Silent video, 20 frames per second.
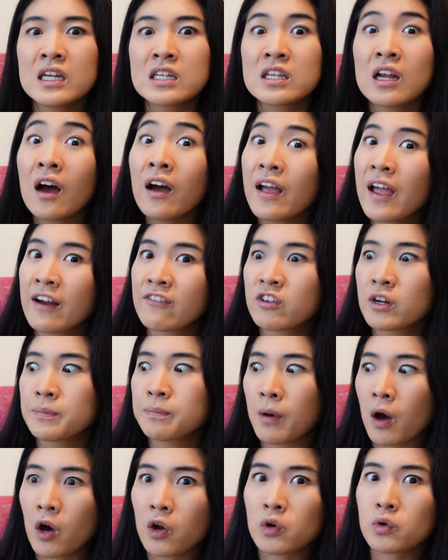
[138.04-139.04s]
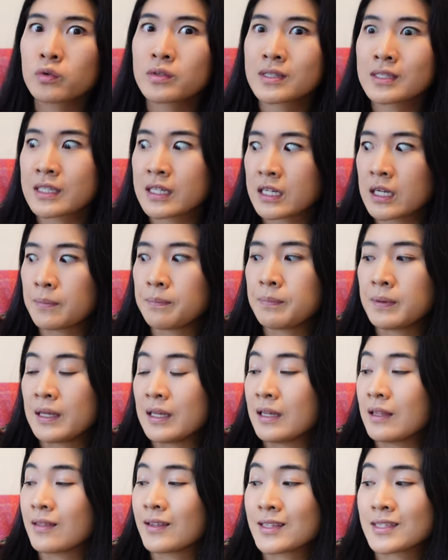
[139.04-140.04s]
not every bottle is gonna
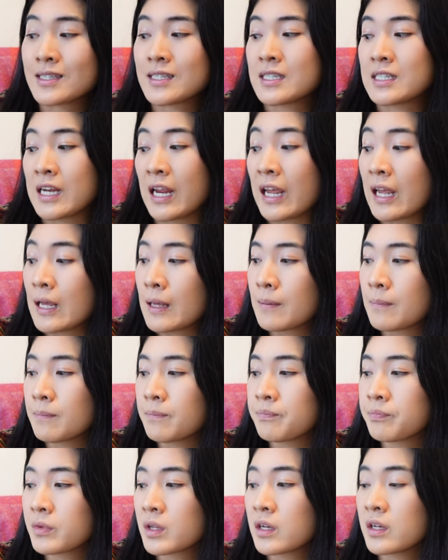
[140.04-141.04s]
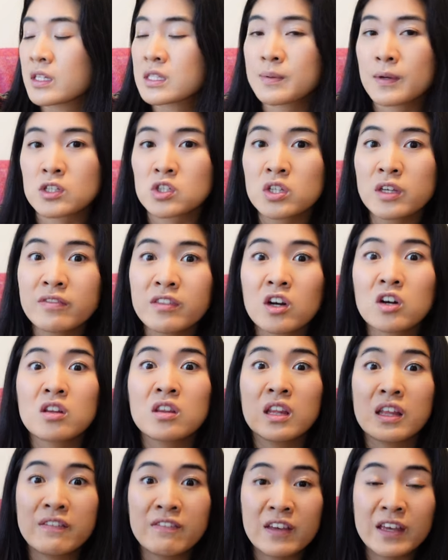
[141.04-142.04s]
be the same, especially if
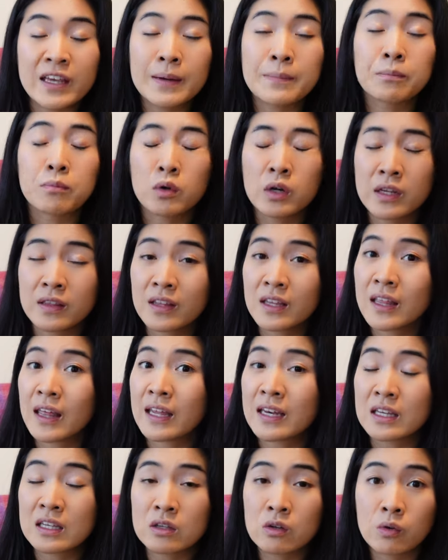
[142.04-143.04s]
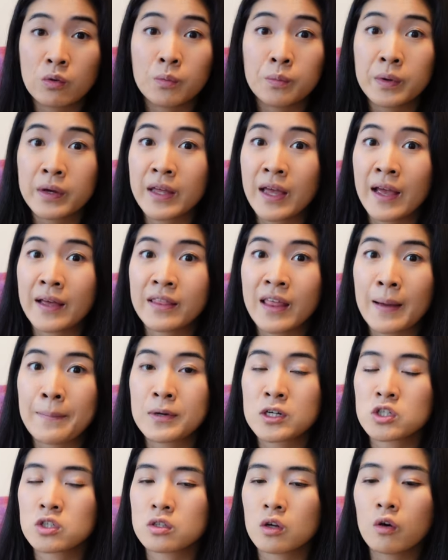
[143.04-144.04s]
they're living and breathing and they don't put that
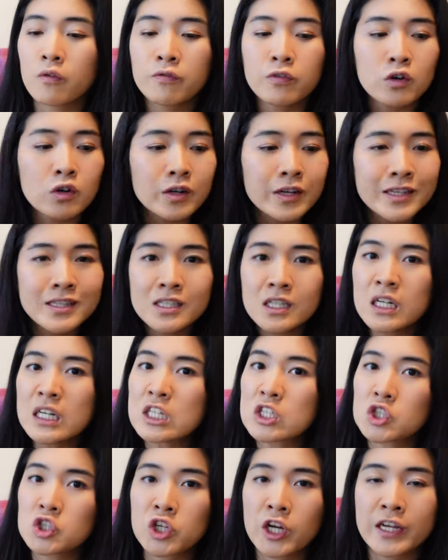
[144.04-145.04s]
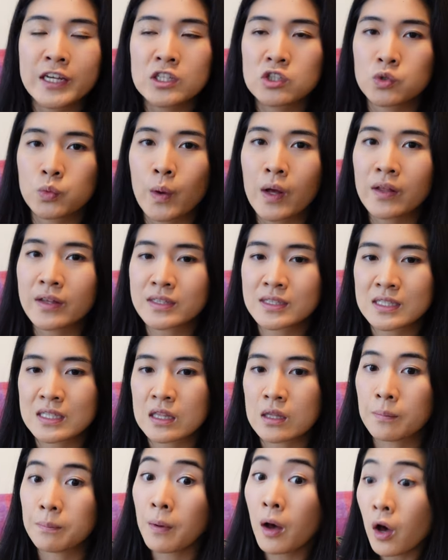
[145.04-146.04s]
much sulfur. It's gonna change while it's
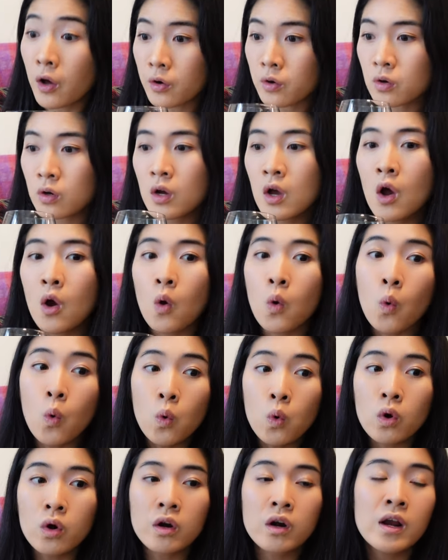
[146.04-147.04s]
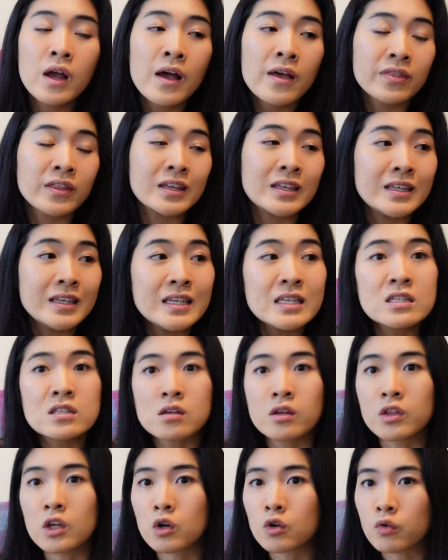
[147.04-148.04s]
in the bottle, or the yeast
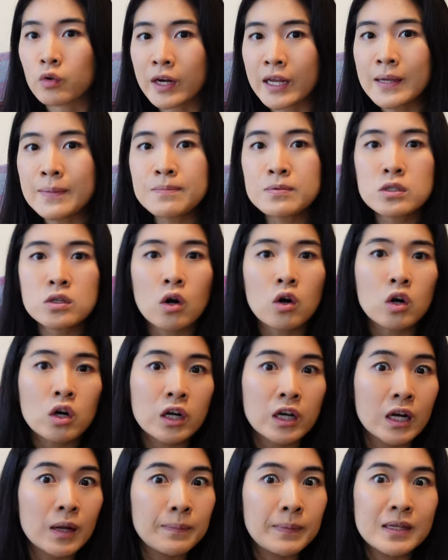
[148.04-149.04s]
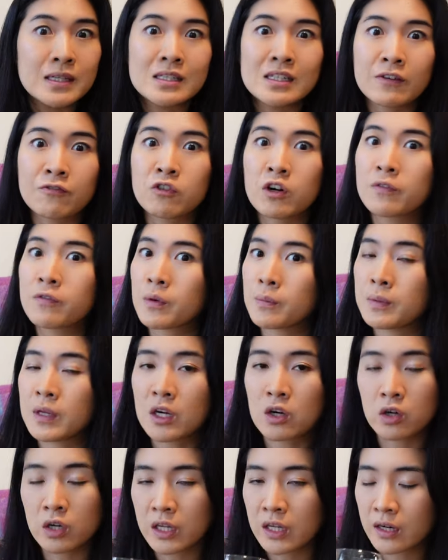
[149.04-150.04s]
on the grapes are gonna be different from
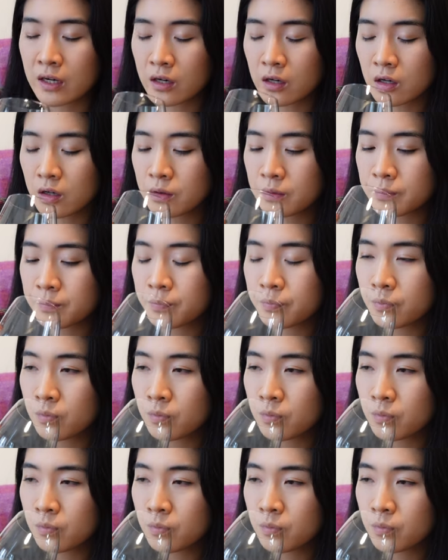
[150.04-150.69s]
year to year.